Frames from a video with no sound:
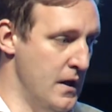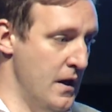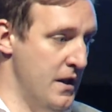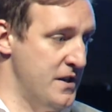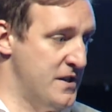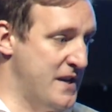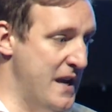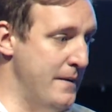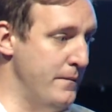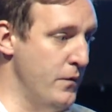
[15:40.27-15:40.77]

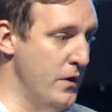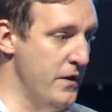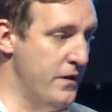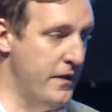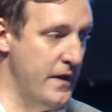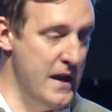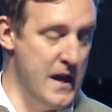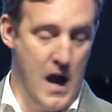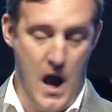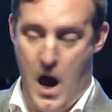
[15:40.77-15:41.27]
Same with
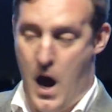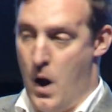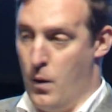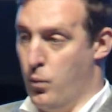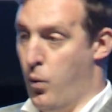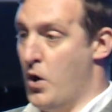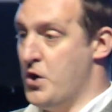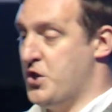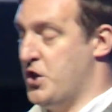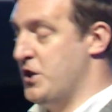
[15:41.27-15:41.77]
the
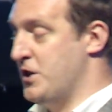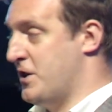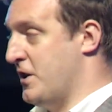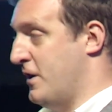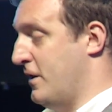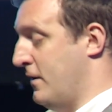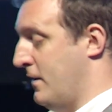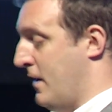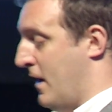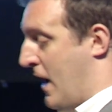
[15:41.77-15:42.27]

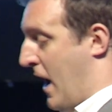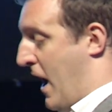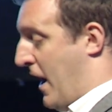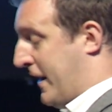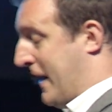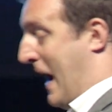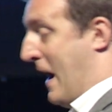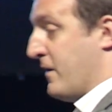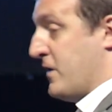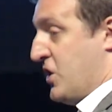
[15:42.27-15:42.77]
Washington
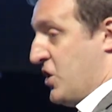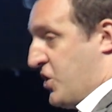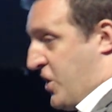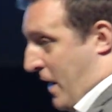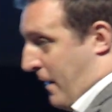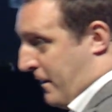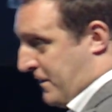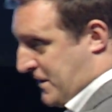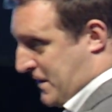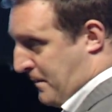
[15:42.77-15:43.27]
County
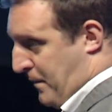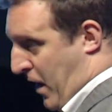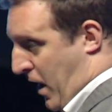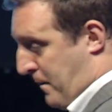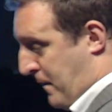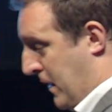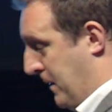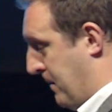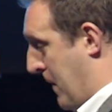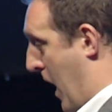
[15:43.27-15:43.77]
Sheriff's
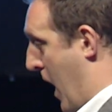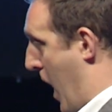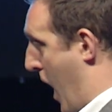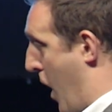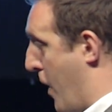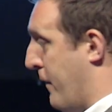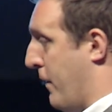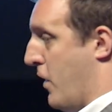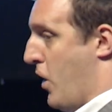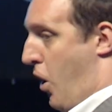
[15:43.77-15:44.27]
Department
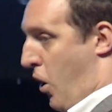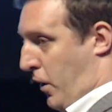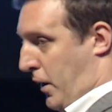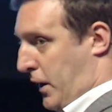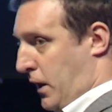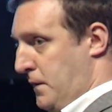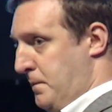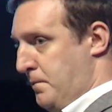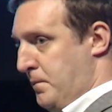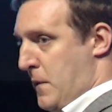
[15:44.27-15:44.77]
over in
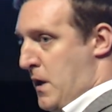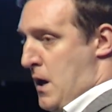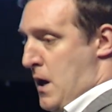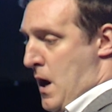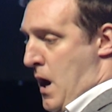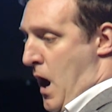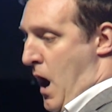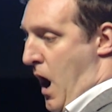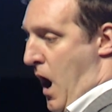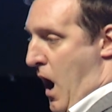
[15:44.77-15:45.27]
Oregon.
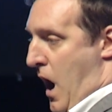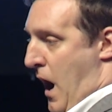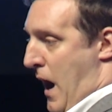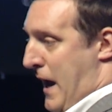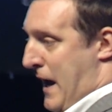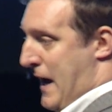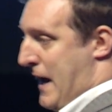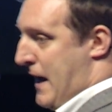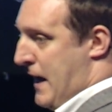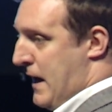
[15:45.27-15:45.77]

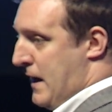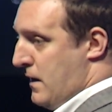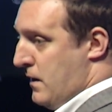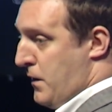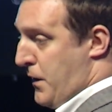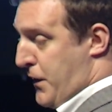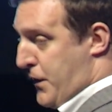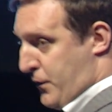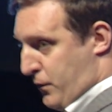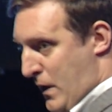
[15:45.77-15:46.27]
In
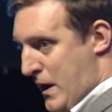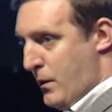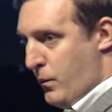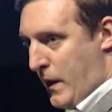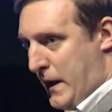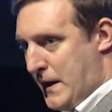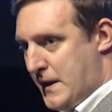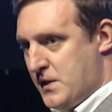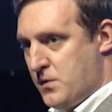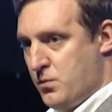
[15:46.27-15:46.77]
3
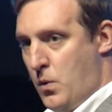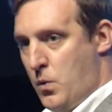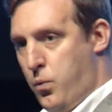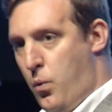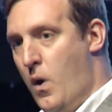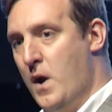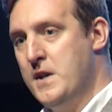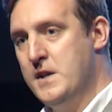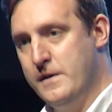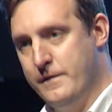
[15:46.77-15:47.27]
weeks with
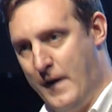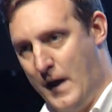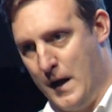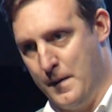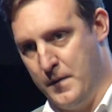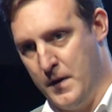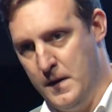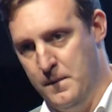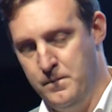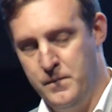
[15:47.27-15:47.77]
one
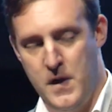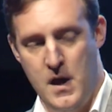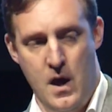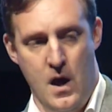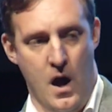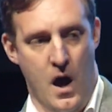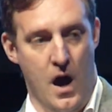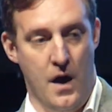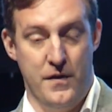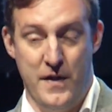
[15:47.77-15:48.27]
developer,
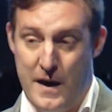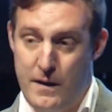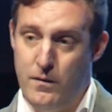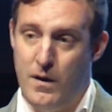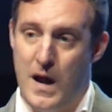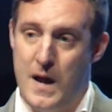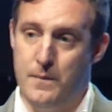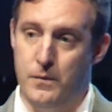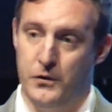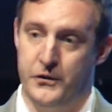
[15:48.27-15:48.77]
they were
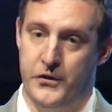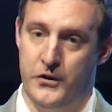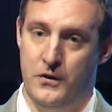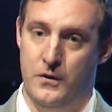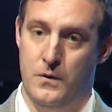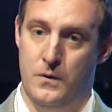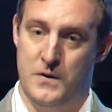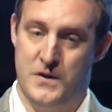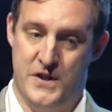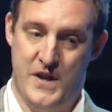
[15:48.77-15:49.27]
able
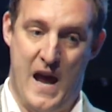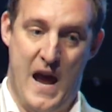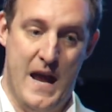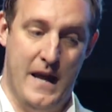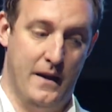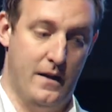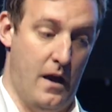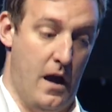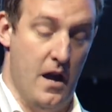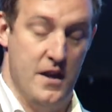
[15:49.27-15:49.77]
to take
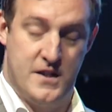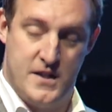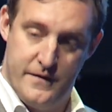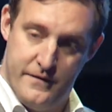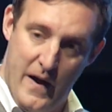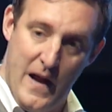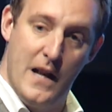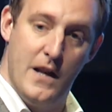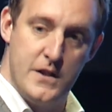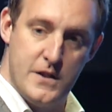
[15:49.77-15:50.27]

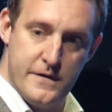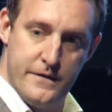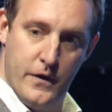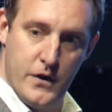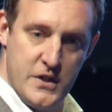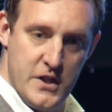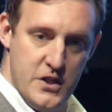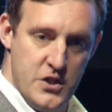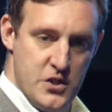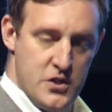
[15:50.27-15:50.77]
surveillance
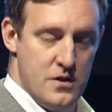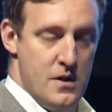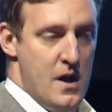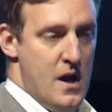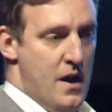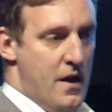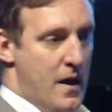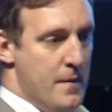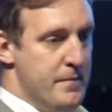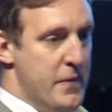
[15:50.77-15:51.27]
footage,
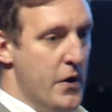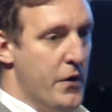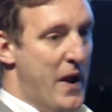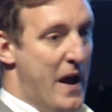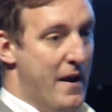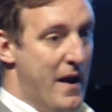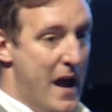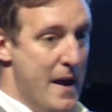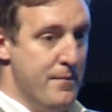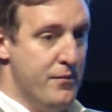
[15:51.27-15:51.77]
build
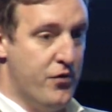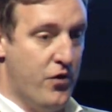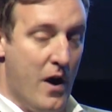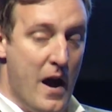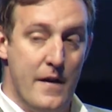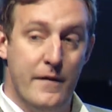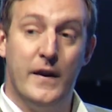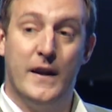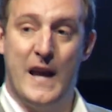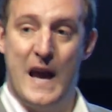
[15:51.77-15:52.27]
out a
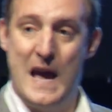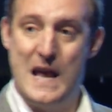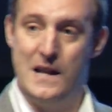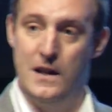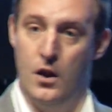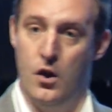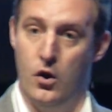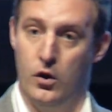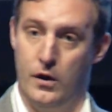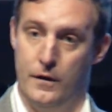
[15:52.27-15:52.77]
private
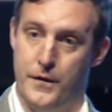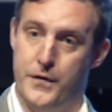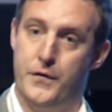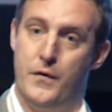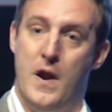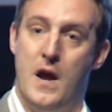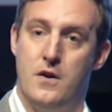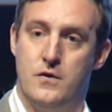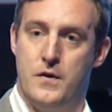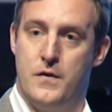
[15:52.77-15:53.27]
catalog of
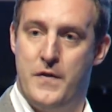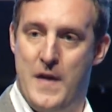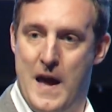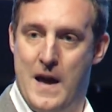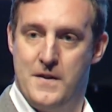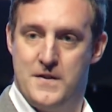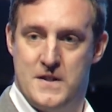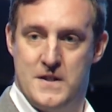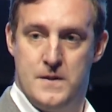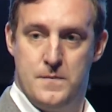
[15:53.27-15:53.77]

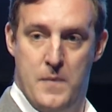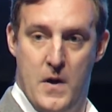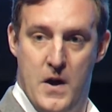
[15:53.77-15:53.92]
300,000